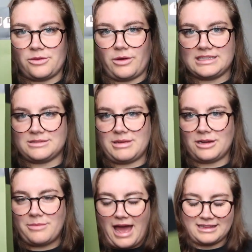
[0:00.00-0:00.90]
One's a
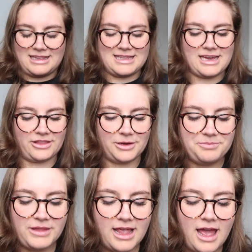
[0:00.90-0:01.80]
bigger bag than the
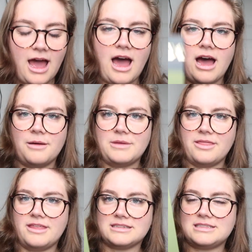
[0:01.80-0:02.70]
other.
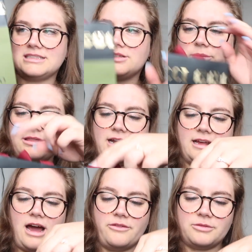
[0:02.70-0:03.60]
This is the one that I
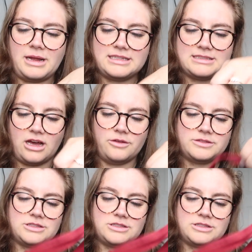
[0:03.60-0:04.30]
got for myself.